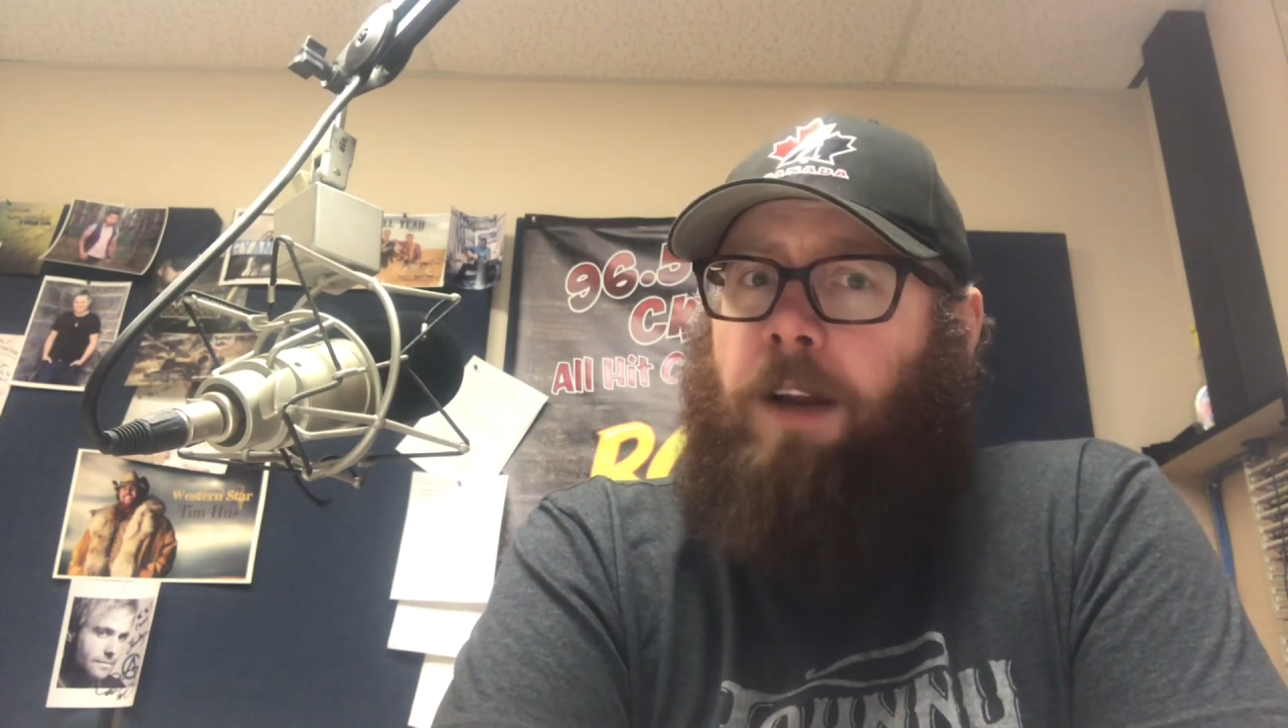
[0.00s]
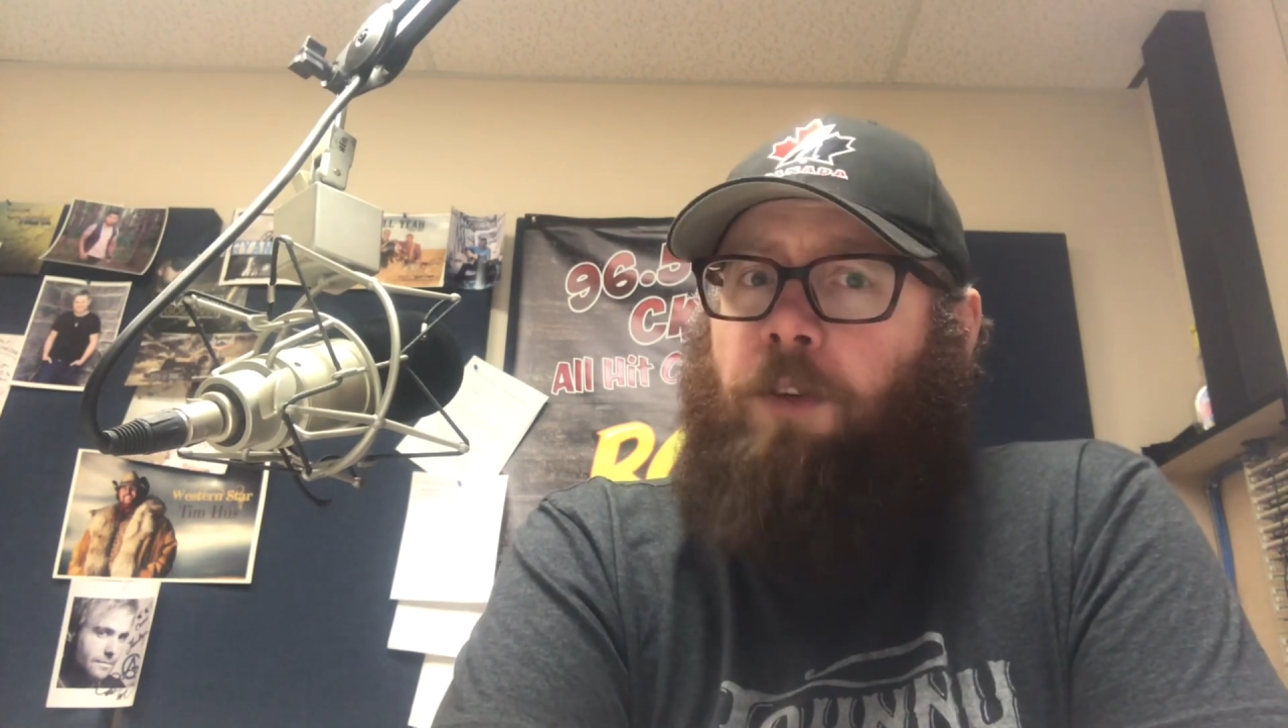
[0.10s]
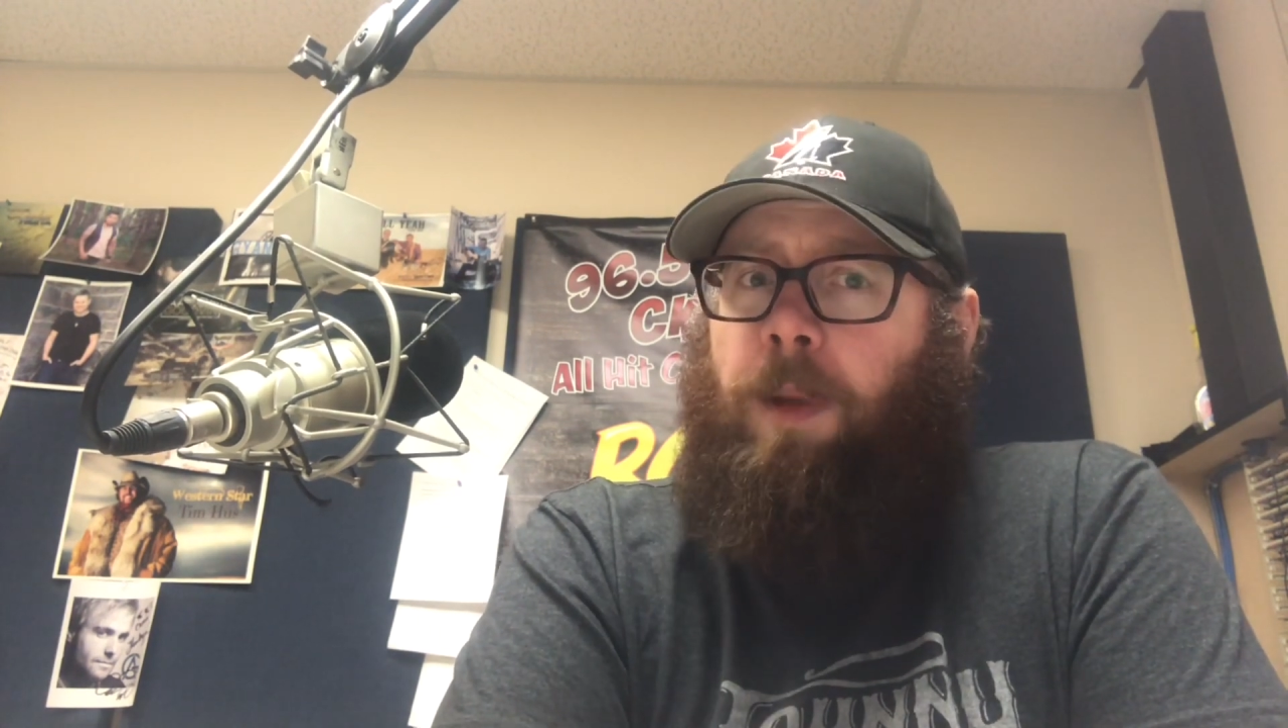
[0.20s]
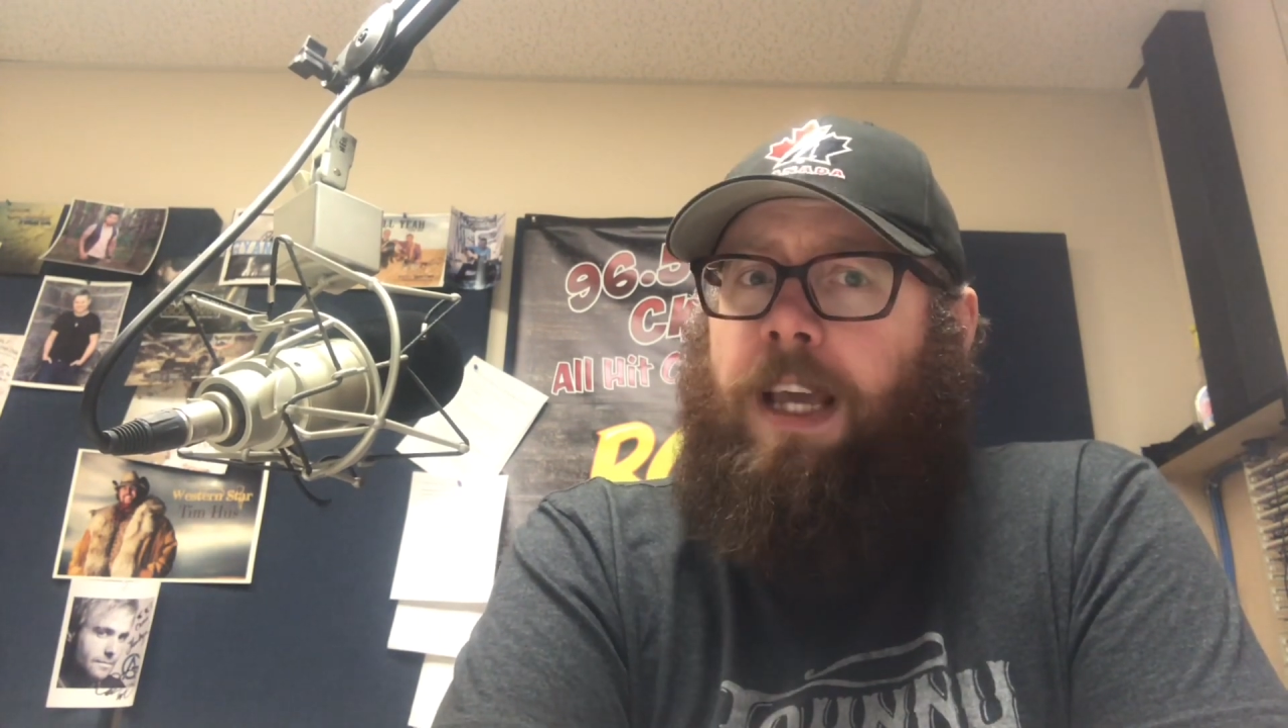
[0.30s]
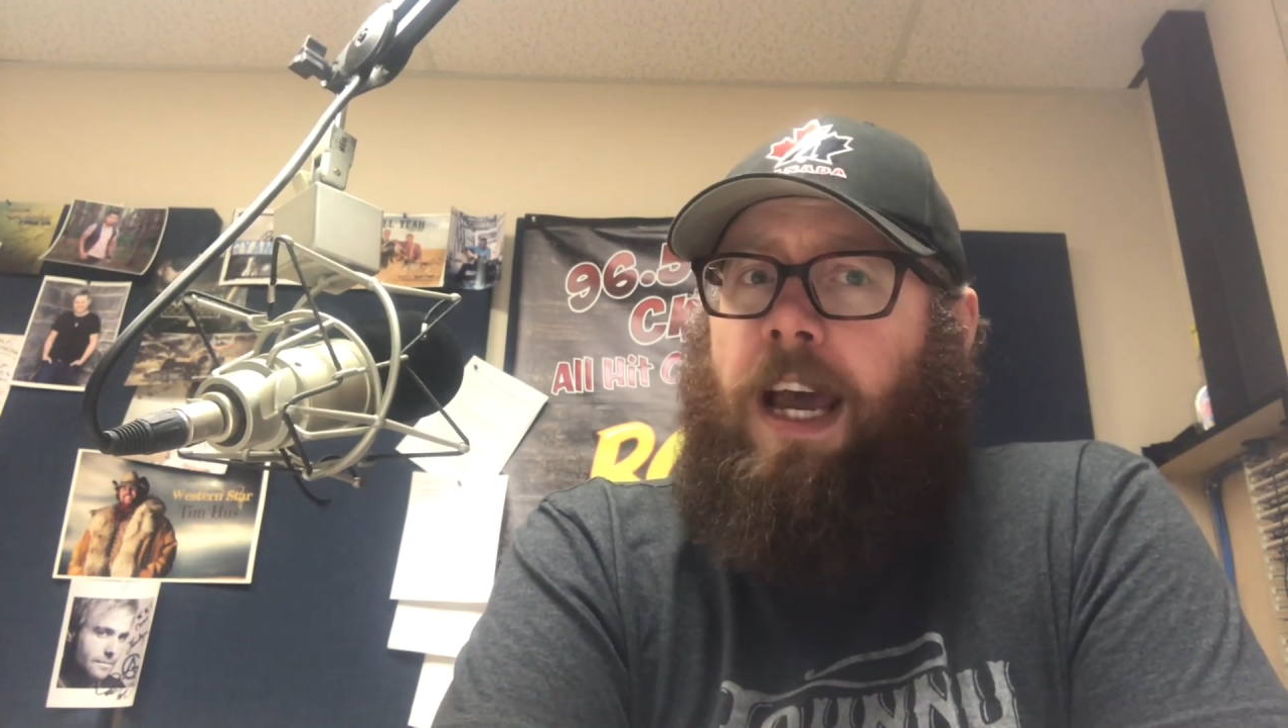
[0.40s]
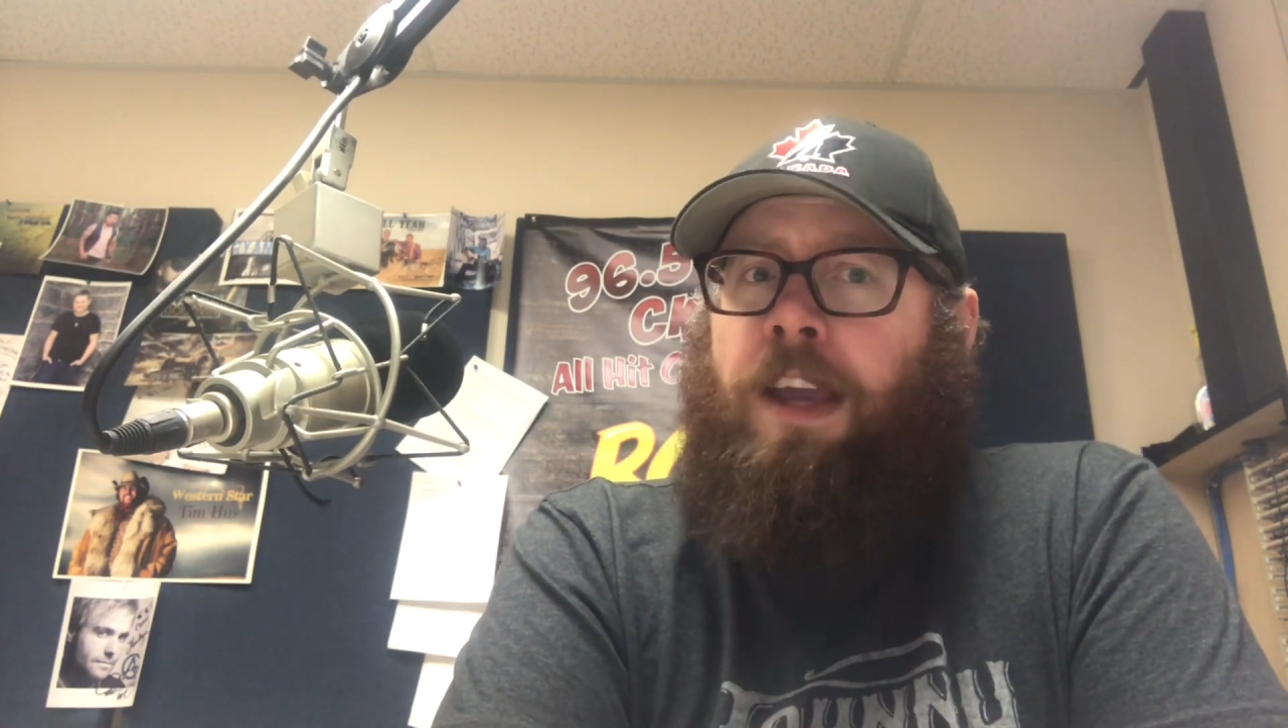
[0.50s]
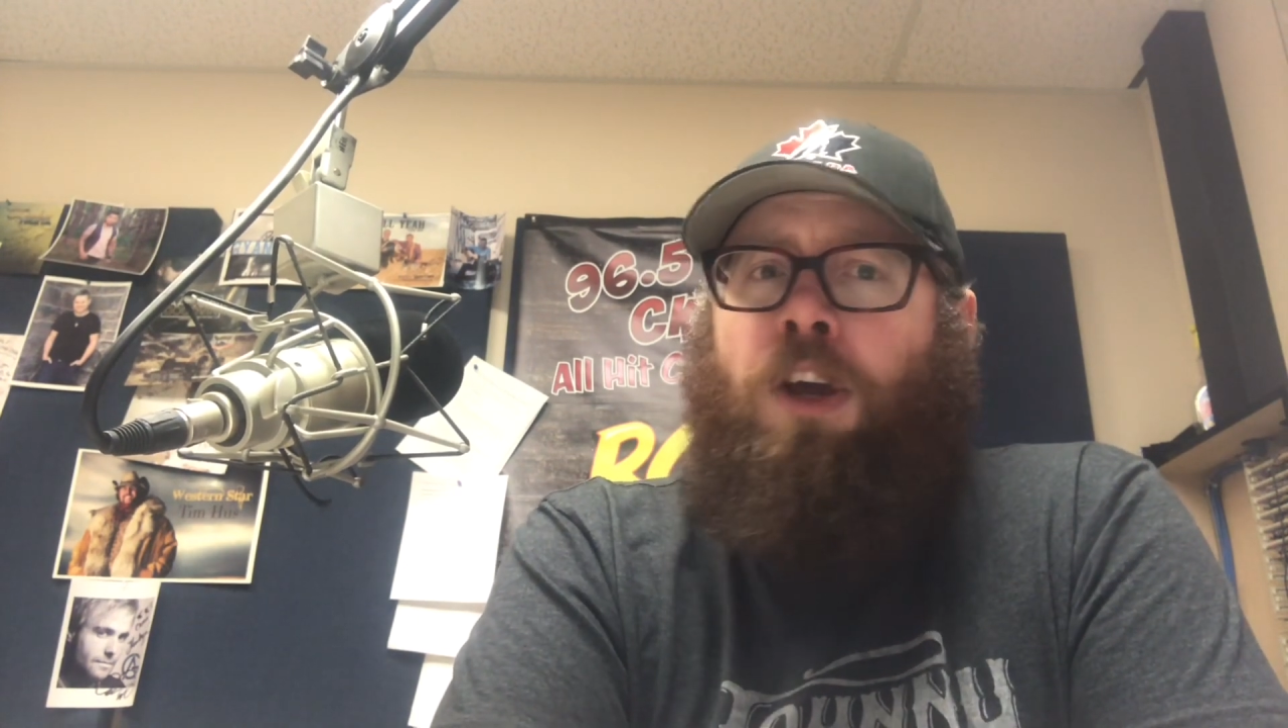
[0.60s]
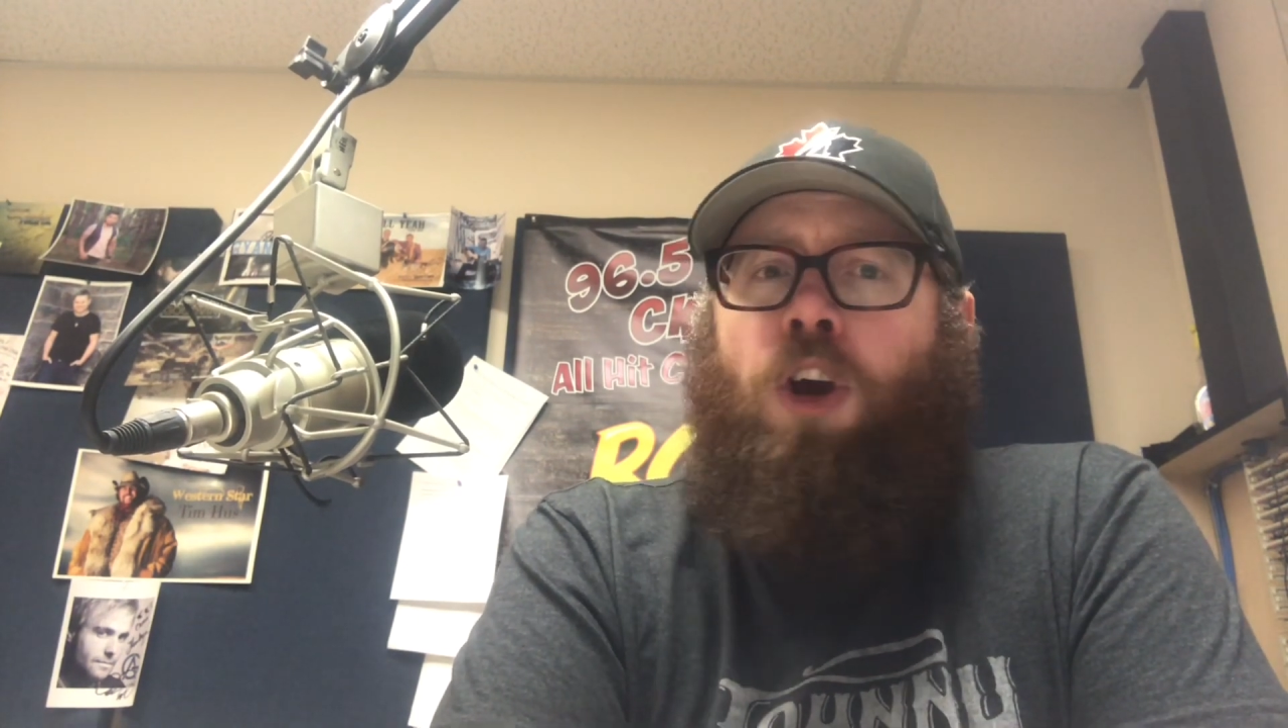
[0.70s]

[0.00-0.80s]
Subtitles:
it from a guy